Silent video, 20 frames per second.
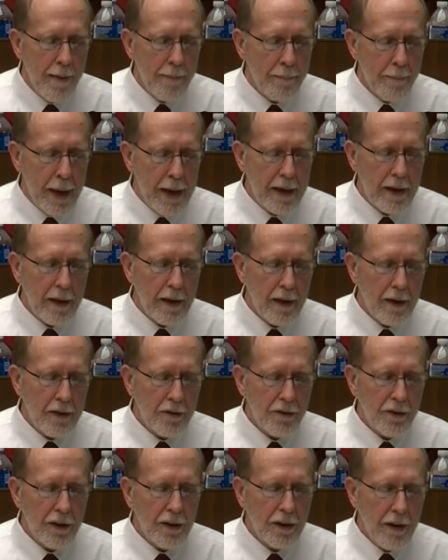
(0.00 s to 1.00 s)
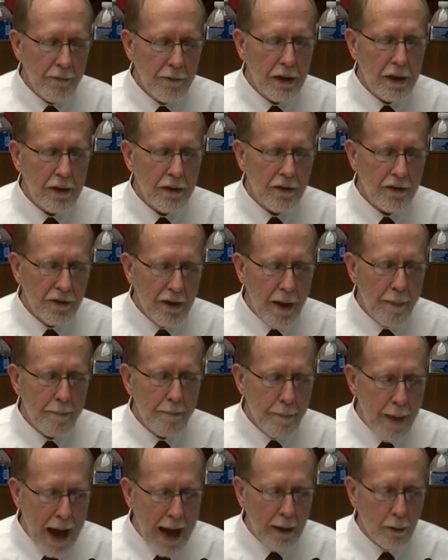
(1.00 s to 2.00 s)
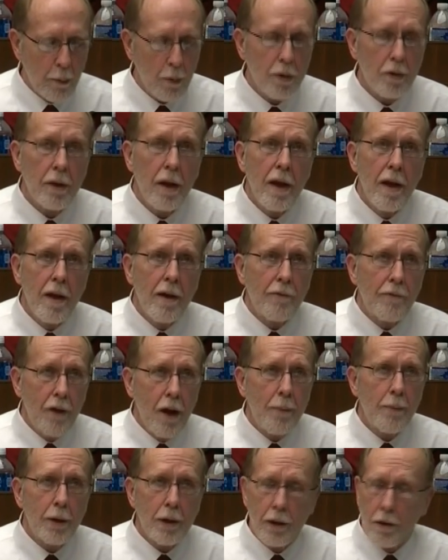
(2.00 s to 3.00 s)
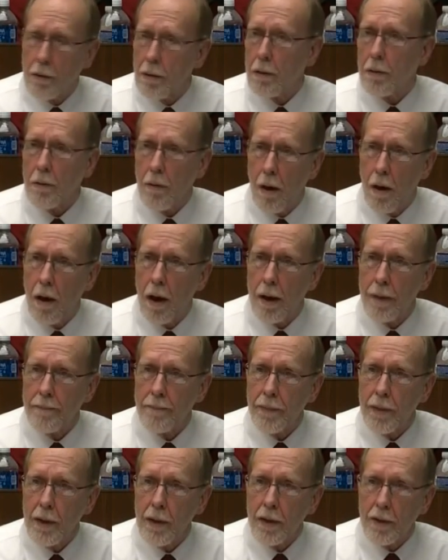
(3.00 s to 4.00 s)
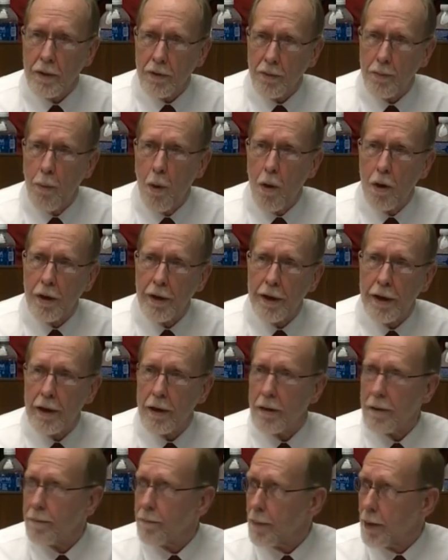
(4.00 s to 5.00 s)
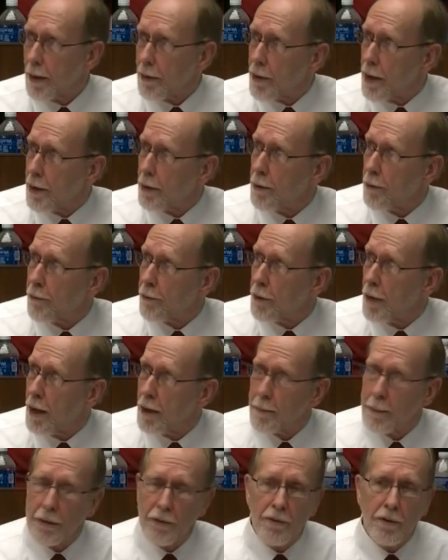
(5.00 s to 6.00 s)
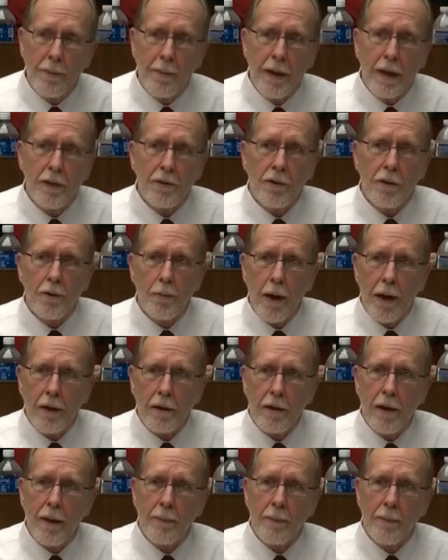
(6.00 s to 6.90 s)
making it a significant step backward from the current law. There's more in here. Thank you for letting me submit it to the record.